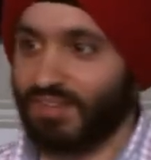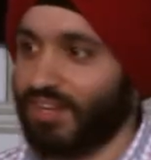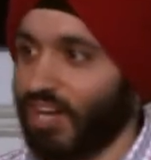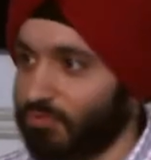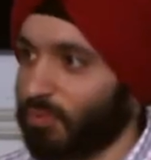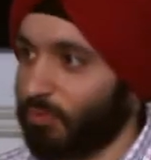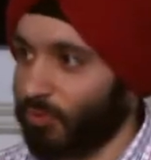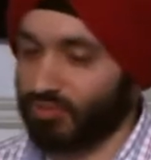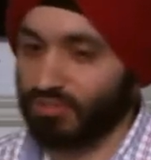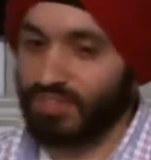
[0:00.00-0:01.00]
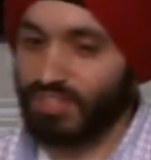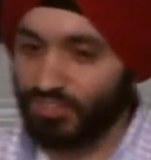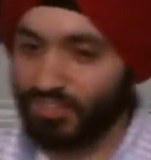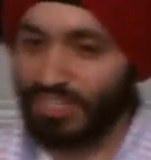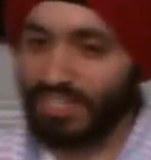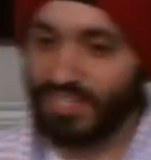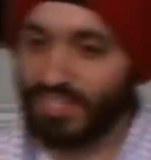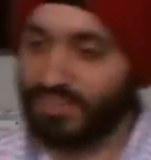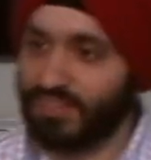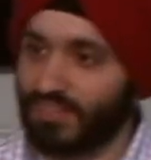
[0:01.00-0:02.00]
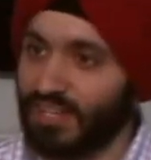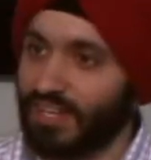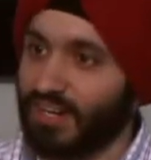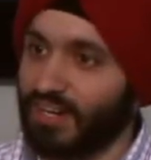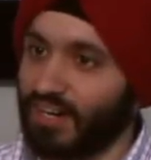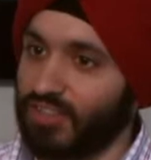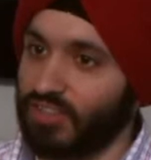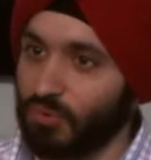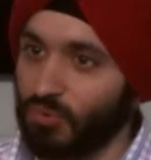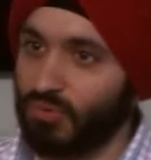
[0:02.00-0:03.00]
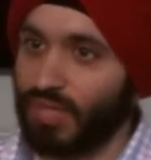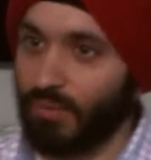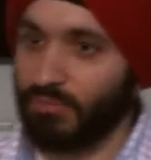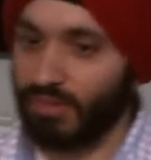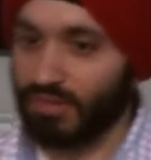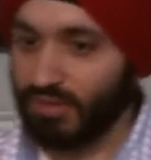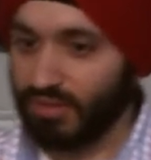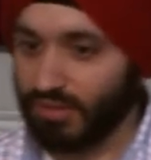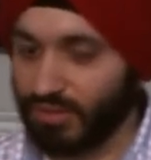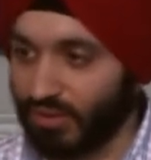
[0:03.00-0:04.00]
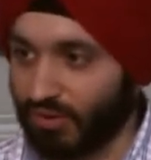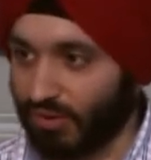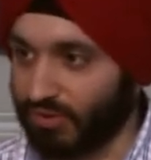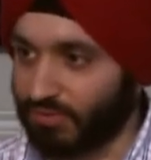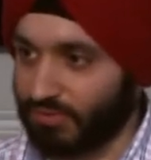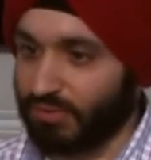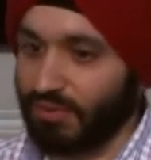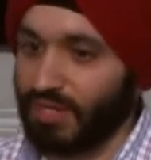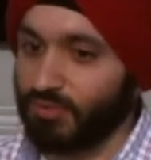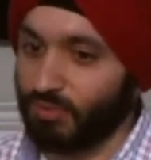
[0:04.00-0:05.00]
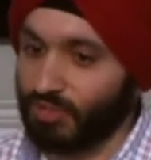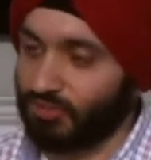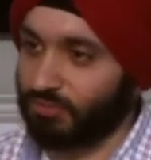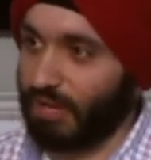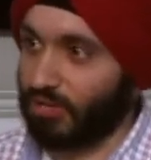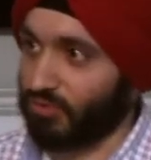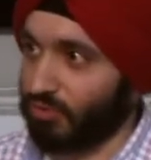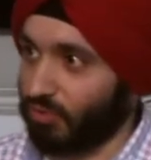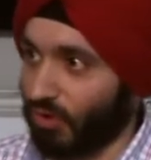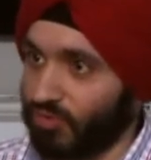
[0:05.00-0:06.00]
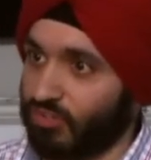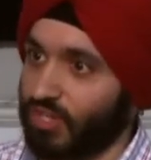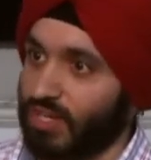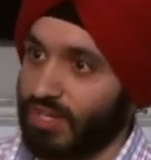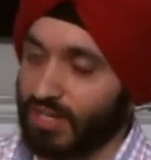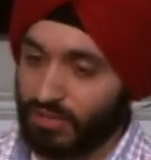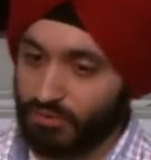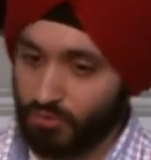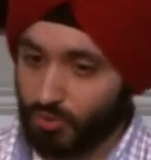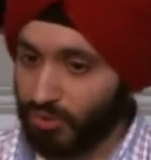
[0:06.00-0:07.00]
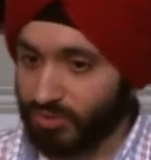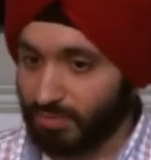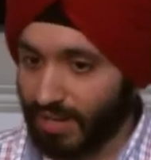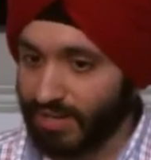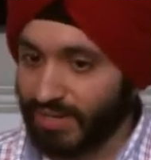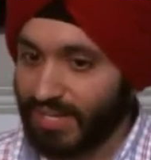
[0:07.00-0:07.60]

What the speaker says: A large proportion. Essentially, it's a new camera or device which Microsoft launched a few years back.